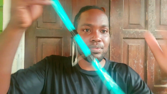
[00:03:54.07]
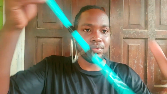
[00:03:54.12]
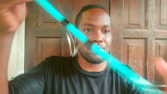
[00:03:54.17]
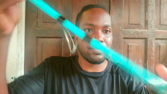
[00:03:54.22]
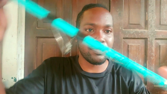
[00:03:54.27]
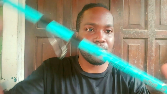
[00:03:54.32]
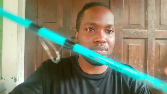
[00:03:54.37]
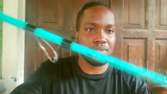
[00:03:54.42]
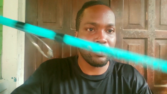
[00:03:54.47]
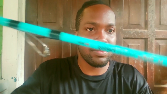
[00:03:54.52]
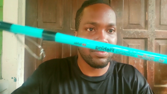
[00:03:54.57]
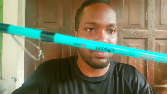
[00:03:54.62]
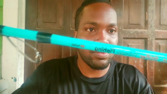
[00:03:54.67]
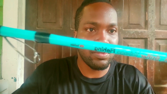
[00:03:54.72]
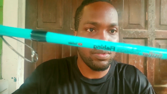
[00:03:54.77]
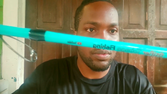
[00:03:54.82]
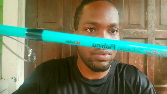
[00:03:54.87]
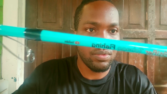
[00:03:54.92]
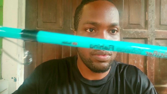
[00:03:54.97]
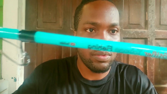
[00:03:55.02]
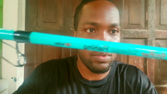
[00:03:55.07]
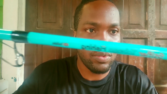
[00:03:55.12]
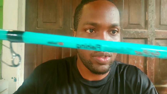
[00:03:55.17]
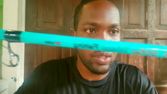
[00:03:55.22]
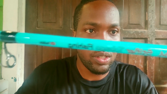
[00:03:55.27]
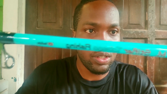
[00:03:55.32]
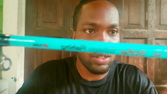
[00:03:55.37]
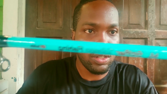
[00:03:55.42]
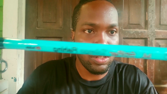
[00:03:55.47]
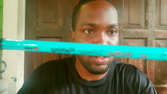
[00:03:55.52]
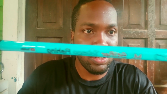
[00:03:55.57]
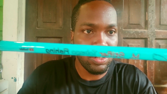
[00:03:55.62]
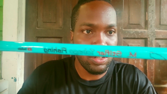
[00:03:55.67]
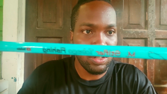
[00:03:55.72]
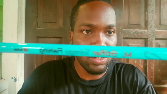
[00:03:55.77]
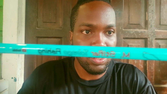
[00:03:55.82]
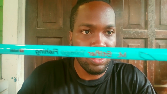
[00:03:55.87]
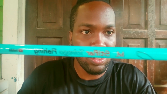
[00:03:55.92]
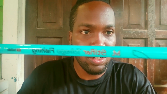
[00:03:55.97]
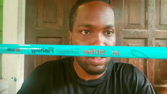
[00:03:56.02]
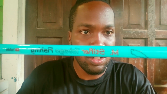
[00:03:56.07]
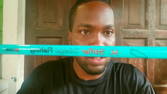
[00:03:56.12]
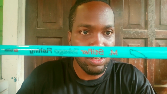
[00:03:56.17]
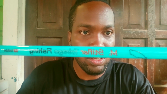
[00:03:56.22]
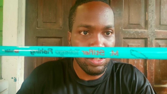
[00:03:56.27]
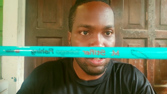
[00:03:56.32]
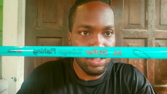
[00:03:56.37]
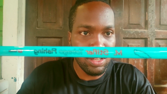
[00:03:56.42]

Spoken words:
[no speech]